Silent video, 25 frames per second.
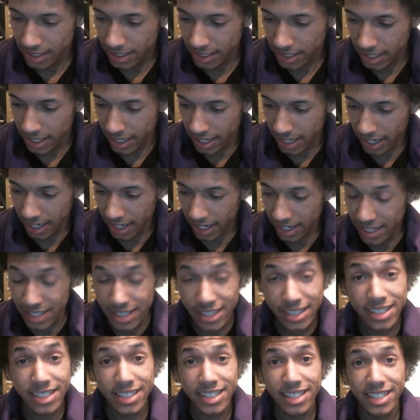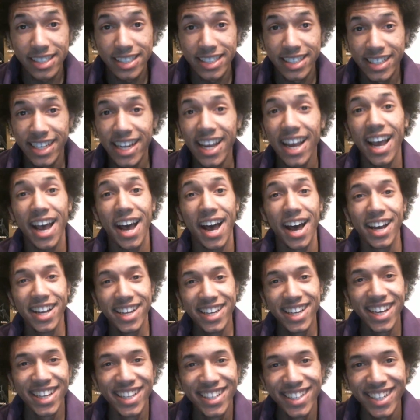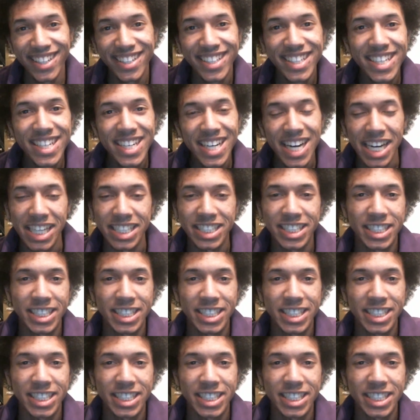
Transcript: And yeah, I'll